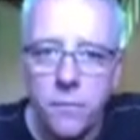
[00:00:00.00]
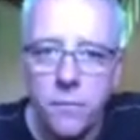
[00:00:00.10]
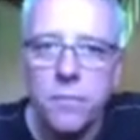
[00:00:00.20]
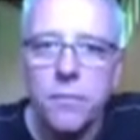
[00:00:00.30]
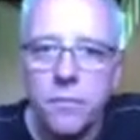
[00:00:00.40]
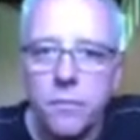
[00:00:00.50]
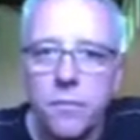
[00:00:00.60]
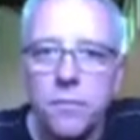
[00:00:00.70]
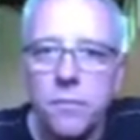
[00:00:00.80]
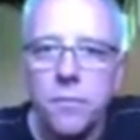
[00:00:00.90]

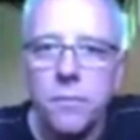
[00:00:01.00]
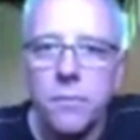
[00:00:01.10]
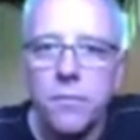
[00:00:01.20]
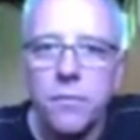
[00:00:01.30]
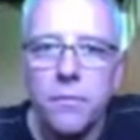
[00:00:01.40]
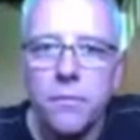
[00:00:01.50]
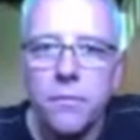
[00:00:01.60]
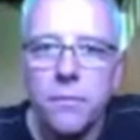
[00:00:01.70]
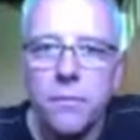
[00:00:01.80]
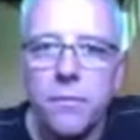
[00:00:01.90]

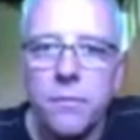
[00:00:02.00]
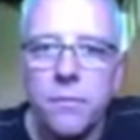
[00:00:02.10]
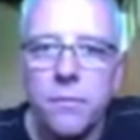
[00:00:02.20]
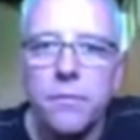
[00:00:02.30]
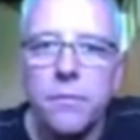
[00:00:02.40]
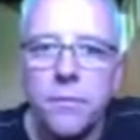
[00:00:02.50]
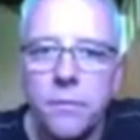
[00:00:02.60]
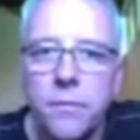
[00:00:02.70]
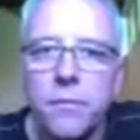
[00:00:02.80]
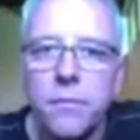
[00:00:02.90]

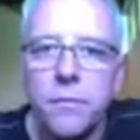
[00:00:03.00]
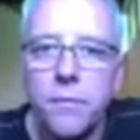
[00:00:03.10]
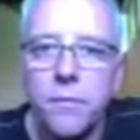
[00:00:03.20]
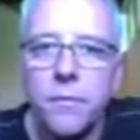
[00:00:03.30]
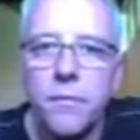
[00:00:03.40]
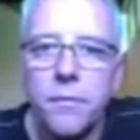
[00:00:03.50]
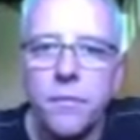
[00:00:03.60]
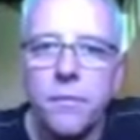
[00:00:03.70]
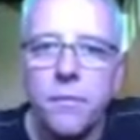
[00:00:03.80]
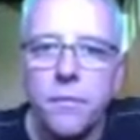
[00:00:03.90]

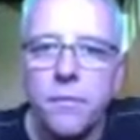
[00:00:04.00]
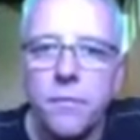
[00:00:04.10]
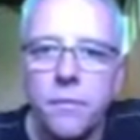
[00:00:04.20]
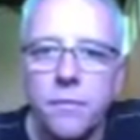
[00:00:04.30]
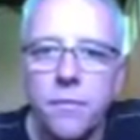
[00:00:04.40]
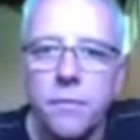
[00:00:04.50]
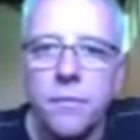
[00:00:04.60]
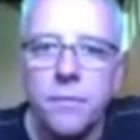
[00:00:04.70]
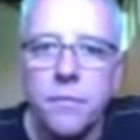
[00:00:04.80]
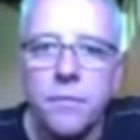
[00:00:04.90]

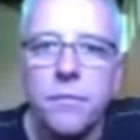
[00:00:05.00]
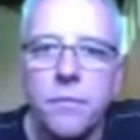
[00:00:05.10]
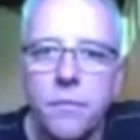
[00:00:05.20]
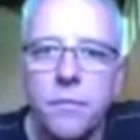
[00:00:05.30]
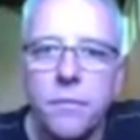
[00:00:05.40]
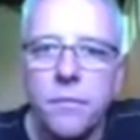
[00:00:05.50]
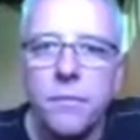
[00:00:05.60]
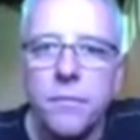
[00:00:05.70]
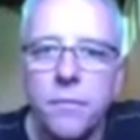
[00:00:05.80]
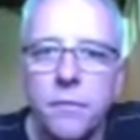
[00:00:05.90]

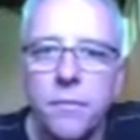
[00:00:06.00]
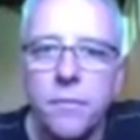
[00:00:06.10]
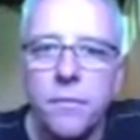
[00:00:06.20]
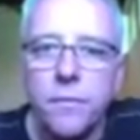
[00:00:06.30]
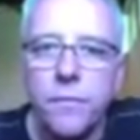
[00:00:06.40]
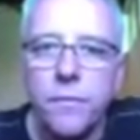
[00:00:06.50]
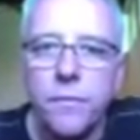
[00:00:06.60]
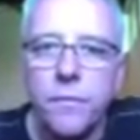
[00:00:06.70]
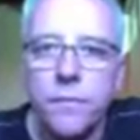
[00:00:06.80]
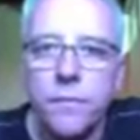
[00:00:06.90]

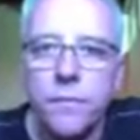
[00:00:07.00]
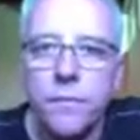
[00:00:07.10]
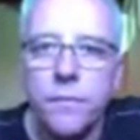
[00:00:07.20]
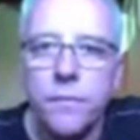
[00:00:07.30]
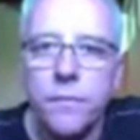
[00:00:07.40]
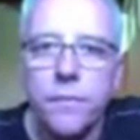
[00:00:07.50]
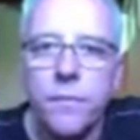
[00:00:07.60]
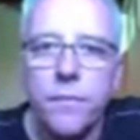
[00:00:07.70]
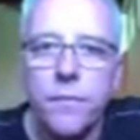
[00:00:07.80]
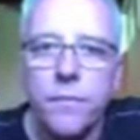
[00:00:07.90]
This person isn't speaking.